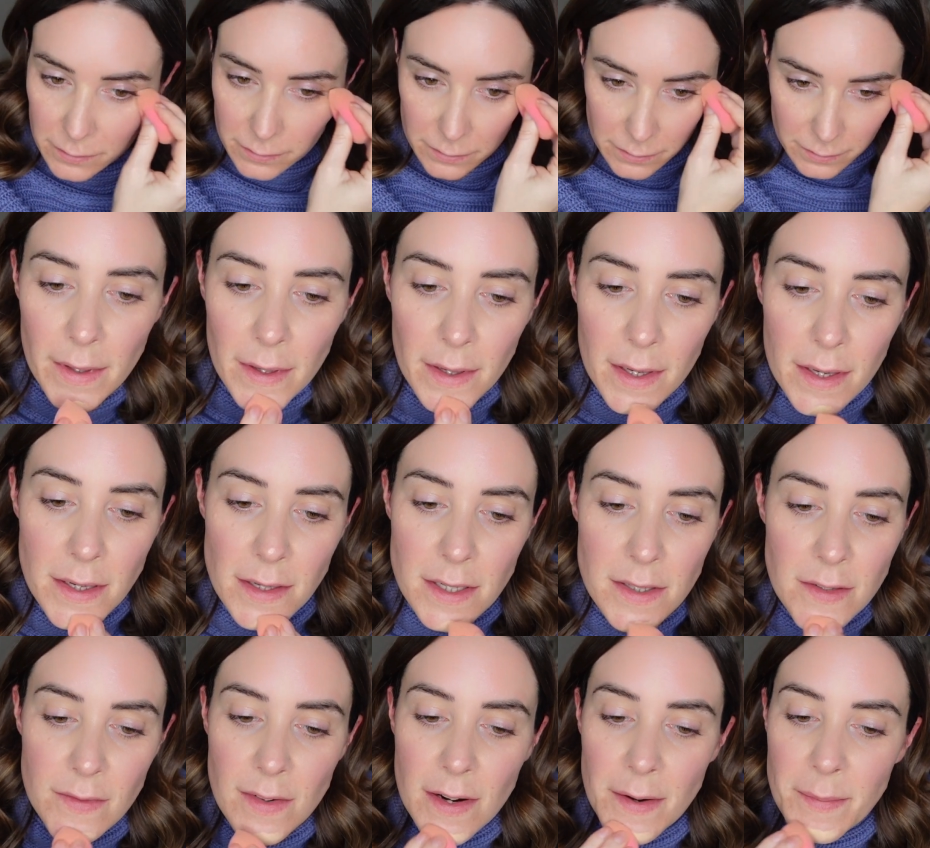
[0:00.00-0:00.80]
And
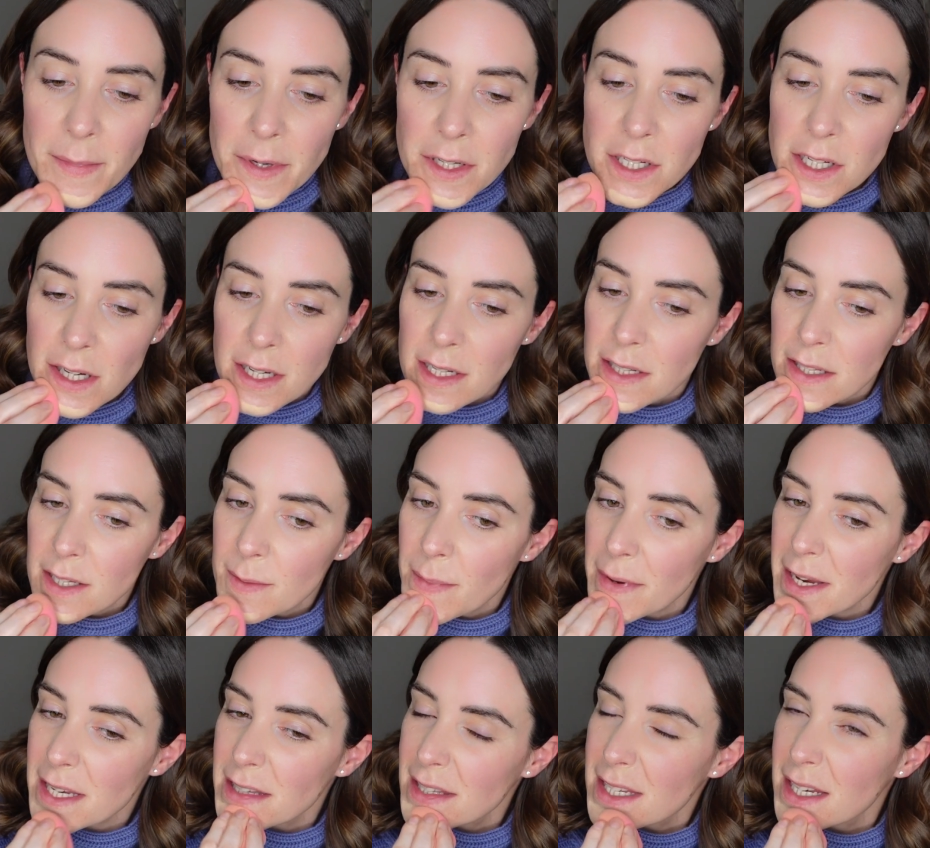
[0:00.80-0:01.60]
just round my chin. So
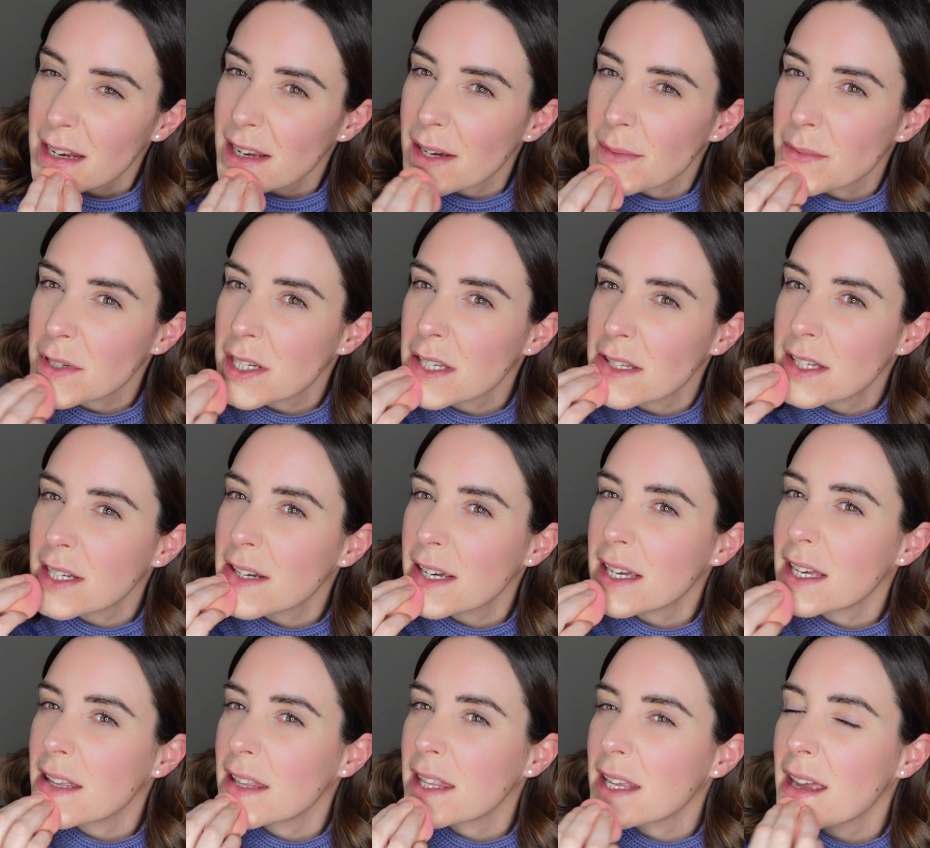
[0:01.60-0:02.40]
basically I'm just doing
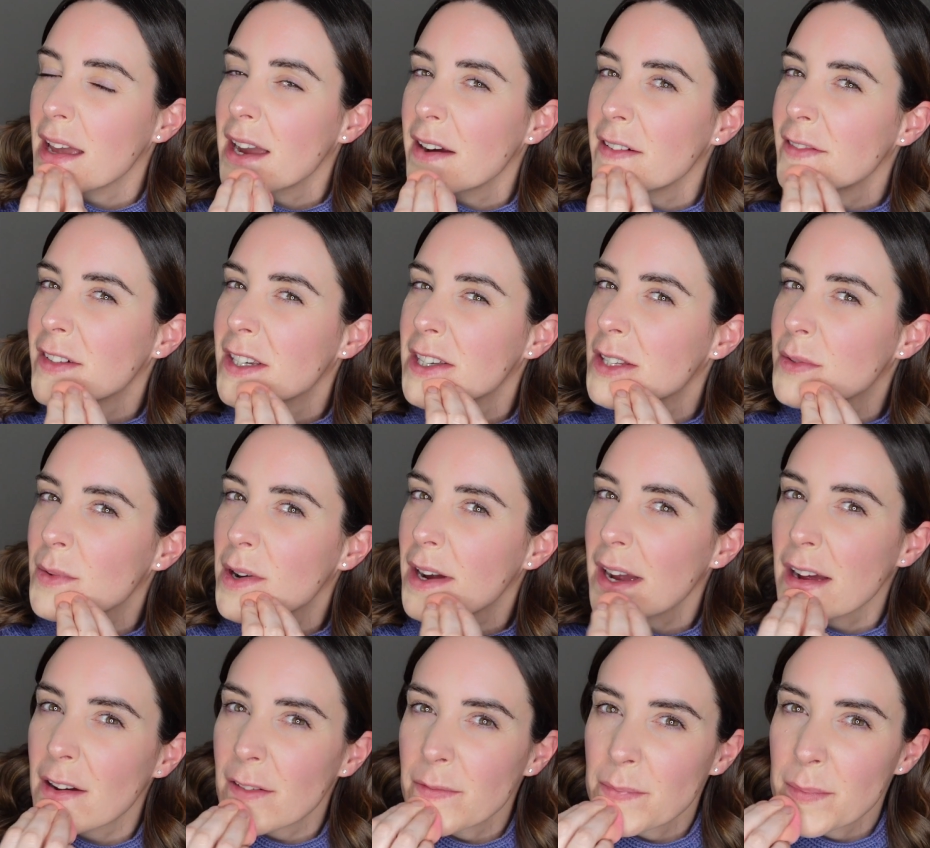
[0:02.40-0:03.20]
it in the areas where
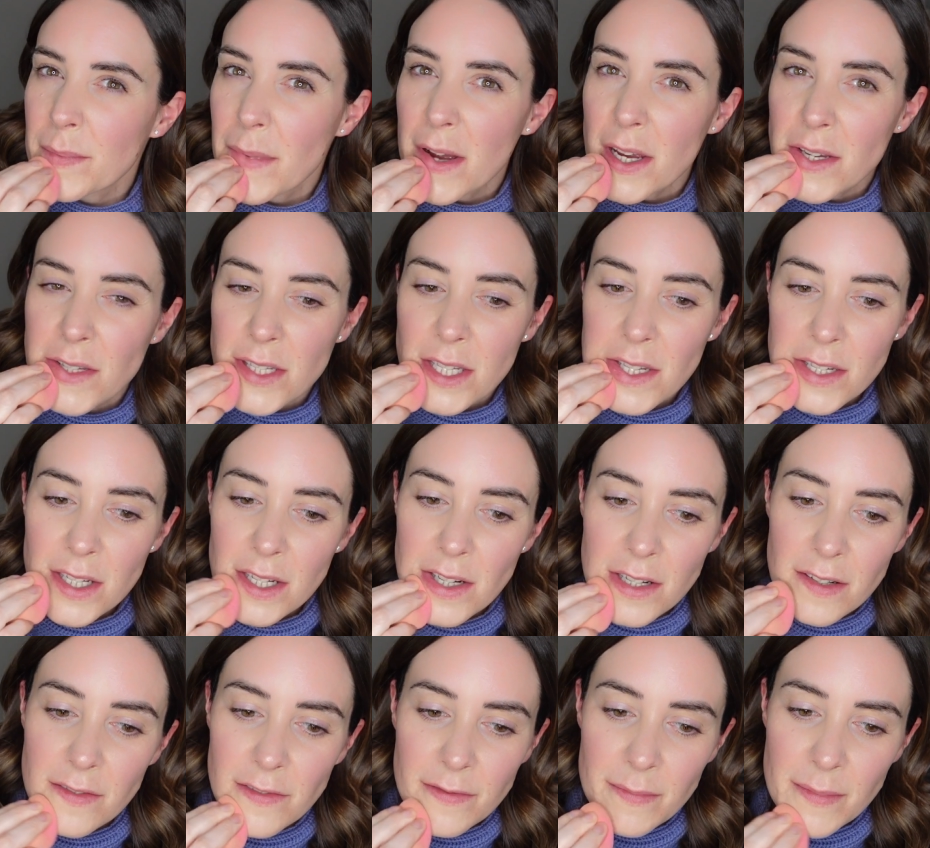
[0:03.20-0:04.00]
I have most
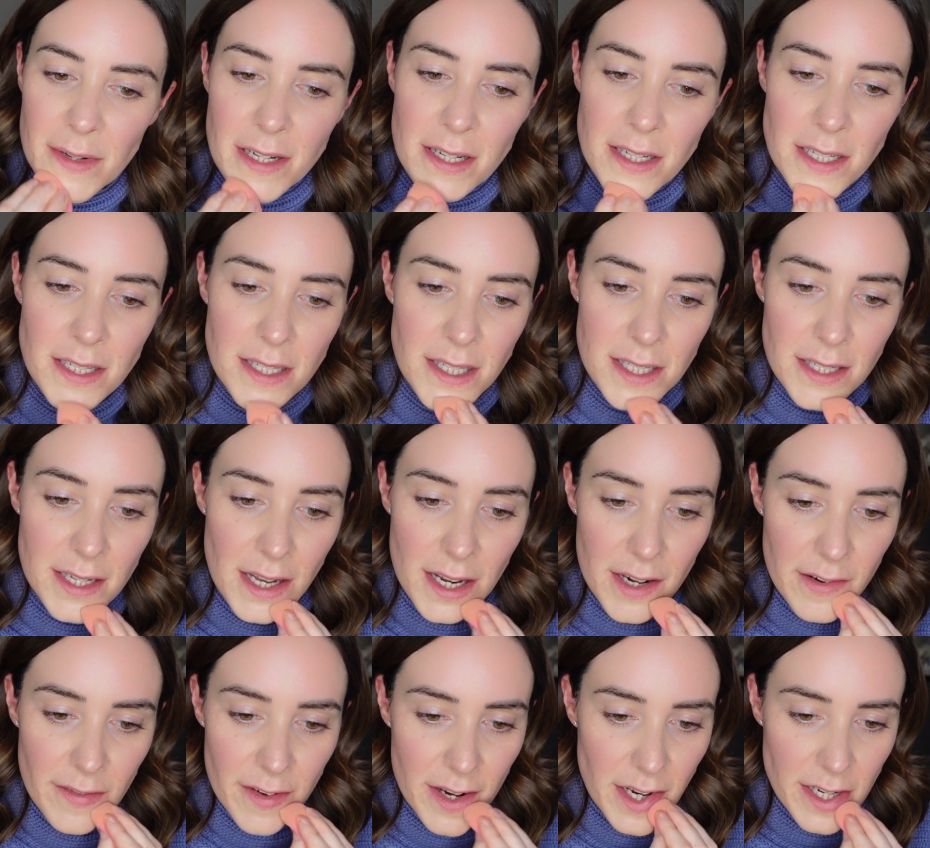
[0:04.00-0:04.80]
of my
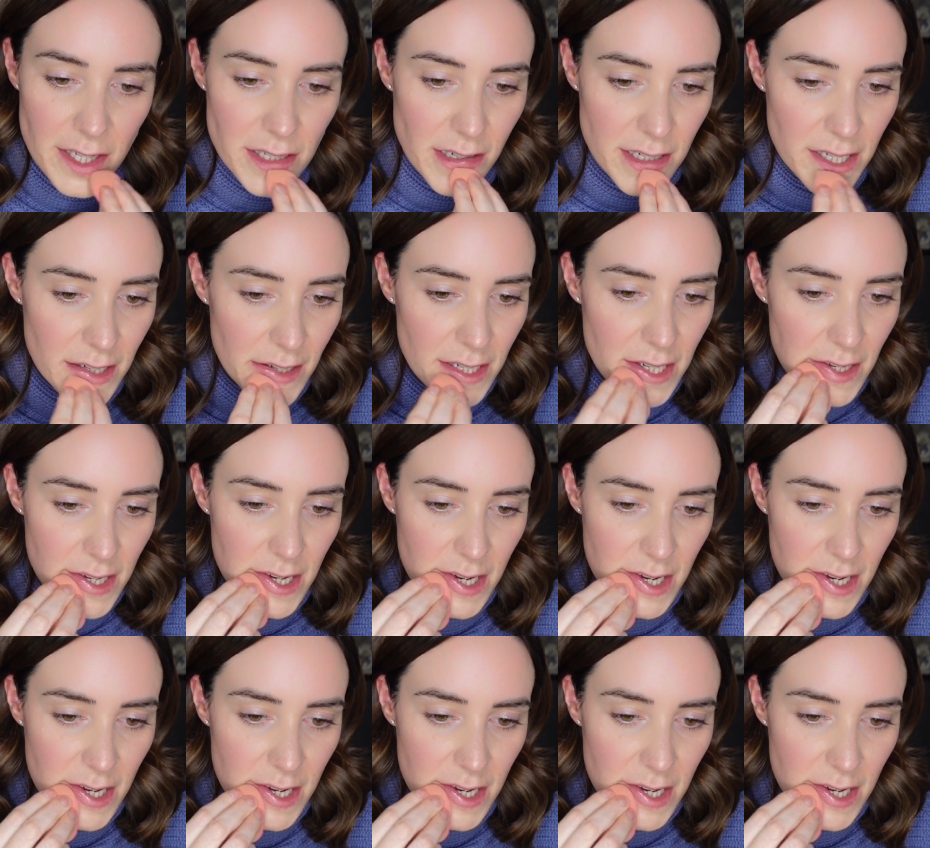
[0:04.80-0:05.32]
discoloration.